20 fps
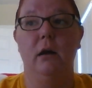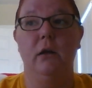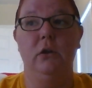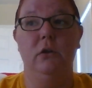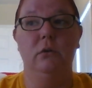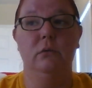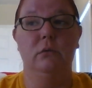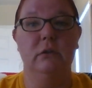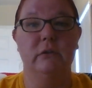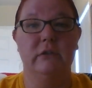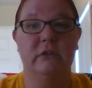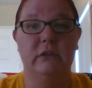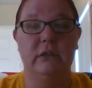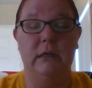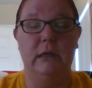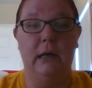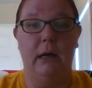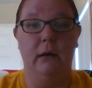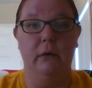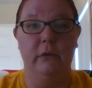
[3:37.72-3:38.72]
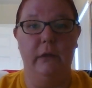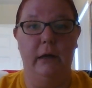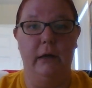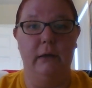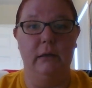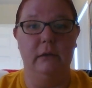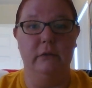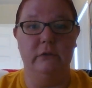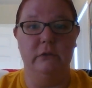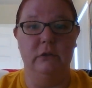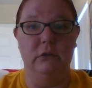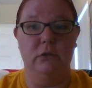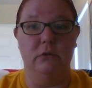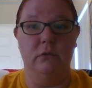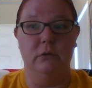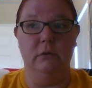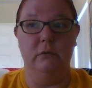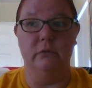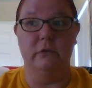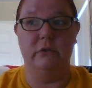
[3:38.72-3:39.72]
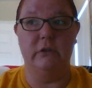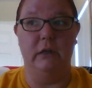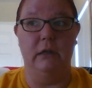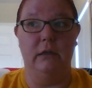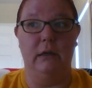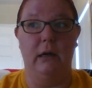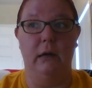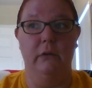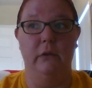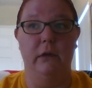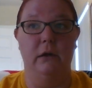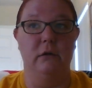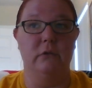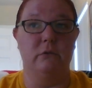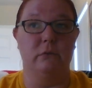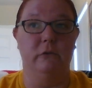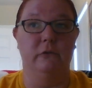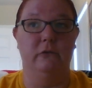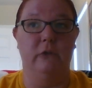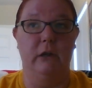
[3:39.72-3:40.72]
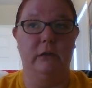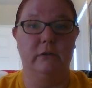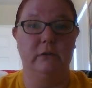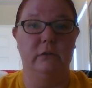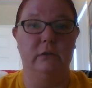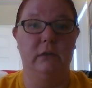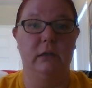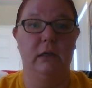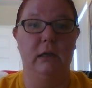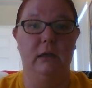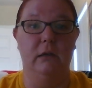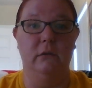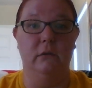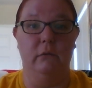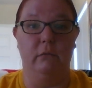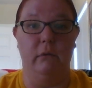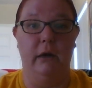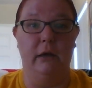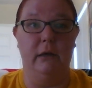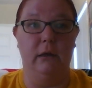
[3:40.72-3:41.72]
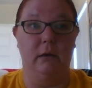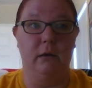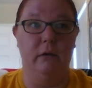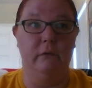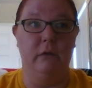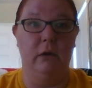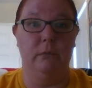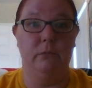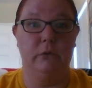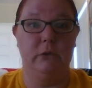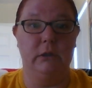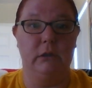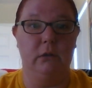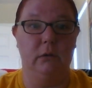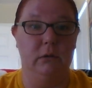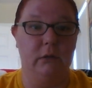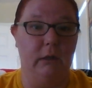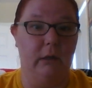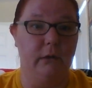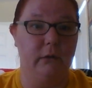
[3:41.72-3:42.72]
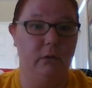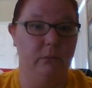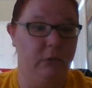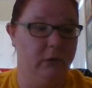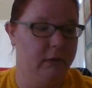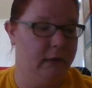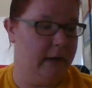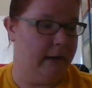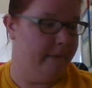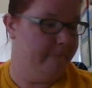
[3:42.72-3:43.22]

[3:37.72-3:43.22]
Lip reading: you can see how that is introduced and how that is reflected in the writing of that particular document.